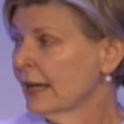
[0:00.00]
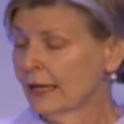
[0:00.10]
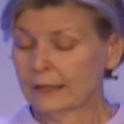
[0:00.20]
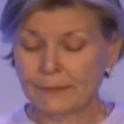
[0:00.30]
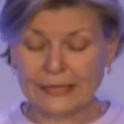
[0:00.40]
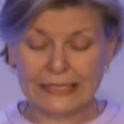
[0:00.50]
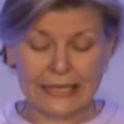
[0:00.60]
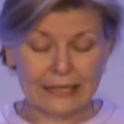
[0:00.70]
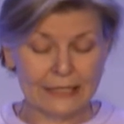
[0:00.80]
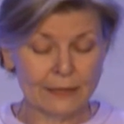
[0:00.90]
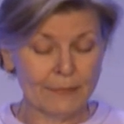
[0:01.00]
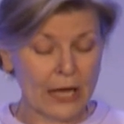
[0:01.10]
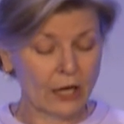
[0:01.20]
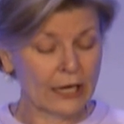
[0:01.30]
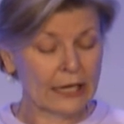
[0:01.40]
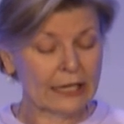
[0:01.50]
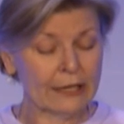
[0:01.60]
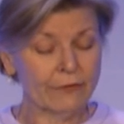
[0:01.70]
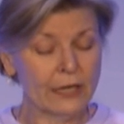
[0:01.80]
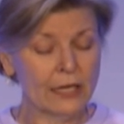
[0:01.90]
Let me say this about it.
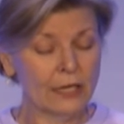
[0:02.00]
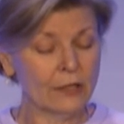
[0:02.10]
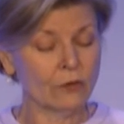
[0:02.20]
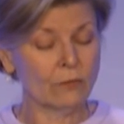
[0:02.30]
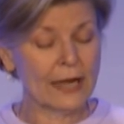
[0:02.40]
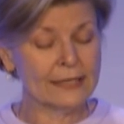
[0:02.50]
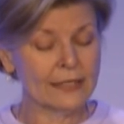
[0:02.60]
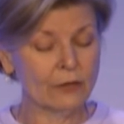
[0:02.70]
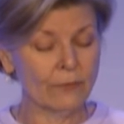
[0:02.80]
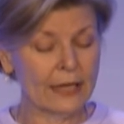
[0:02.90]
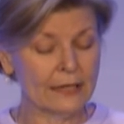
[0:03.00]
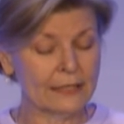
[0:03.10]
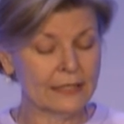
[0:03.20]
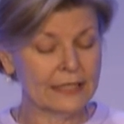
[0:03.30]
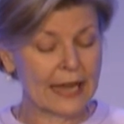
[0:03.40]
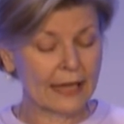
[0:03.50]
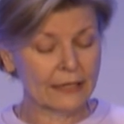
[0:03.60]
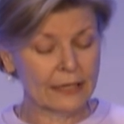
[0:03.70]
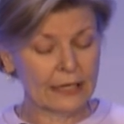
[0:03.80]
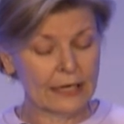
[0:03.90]
Given the rising rent and
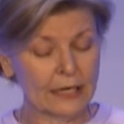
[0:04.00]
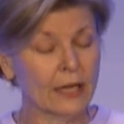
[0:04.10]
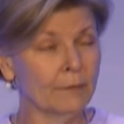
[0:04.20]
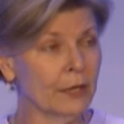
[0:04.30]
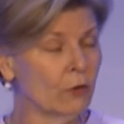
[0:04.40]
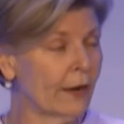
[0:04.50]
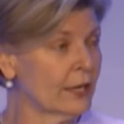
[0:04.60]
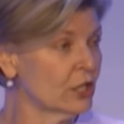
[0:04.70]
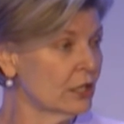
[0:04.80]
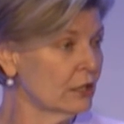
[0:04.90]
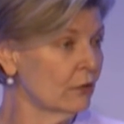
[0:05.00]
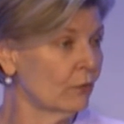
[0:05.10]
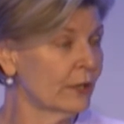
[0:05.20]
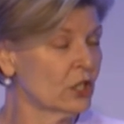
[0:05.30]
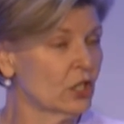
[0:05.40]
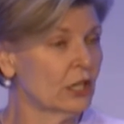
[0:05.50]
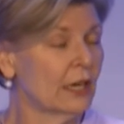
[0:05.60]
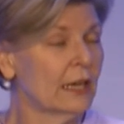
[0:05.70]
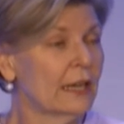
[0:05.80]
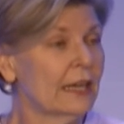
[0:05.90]
stagnant income equation, which
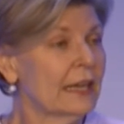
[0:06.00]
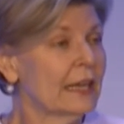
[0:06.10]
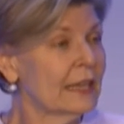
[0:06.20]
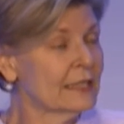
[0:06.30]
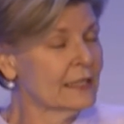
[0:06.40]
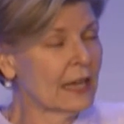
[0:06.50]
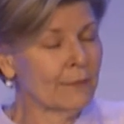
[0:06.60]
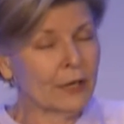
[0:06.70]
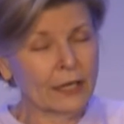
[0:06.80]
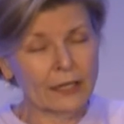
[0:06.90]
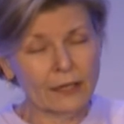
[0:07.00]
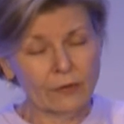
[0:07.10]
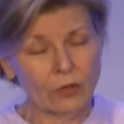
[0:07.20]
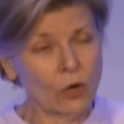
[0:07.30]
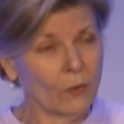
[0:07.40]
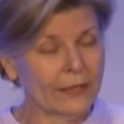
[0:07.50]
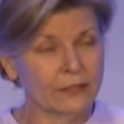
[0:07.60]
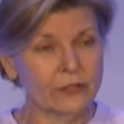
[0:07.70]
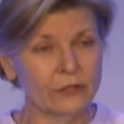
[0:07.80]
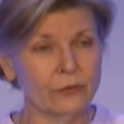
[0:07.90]
is, I'm not going to go
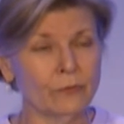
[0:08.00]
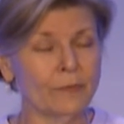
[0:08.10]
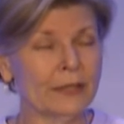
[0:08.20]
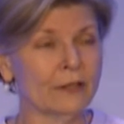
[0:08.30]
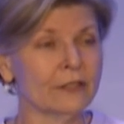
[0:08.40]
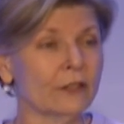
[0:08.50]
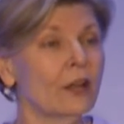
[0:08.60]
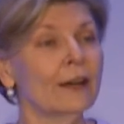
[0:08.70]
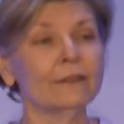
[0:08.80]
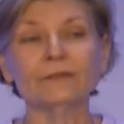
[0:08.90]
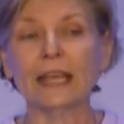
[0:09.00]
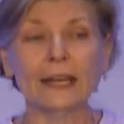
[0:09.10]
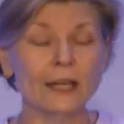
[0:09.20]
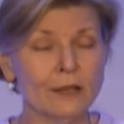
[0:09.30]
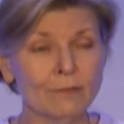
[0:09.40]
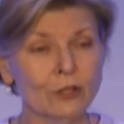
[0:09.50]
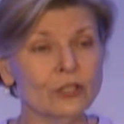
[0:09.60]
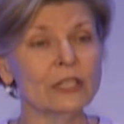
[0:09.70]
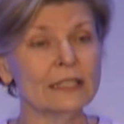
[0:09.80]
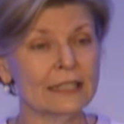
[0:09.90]
into, but there's a lot of data
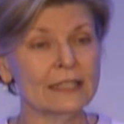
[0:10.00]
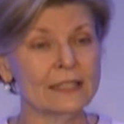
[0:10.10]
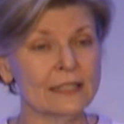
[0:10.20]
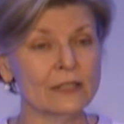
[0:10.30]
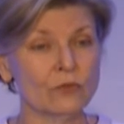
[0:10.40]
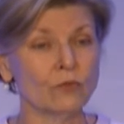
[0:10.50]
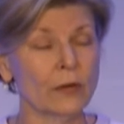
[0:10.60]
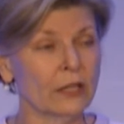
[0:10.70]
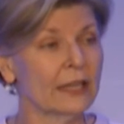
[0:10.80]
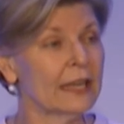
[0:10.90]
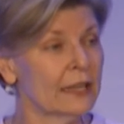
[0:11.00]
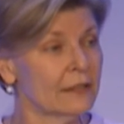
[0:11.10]
emerging that this is really